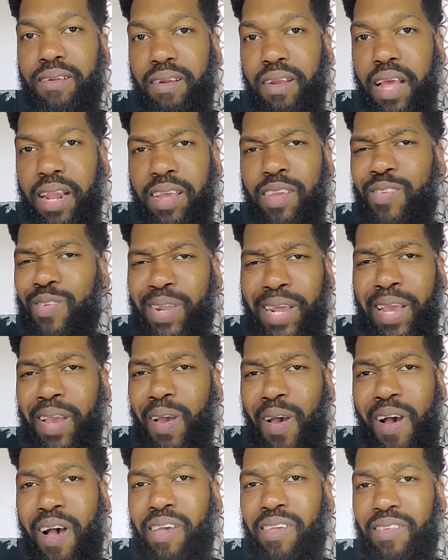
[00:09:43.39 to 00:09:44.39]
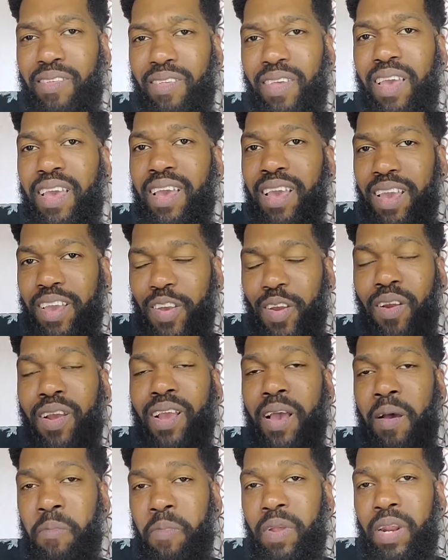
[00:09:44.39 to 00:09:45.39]
At least you didn't cost your
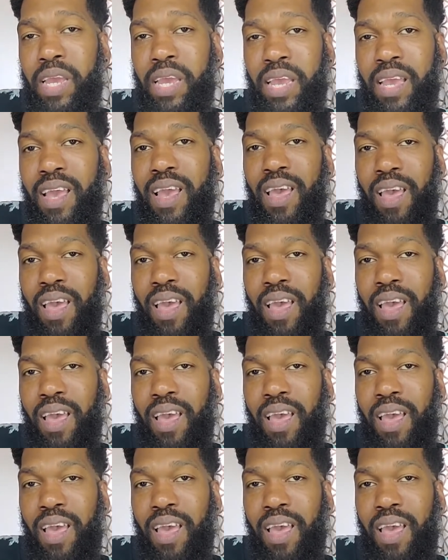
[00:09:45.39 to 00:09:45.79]
company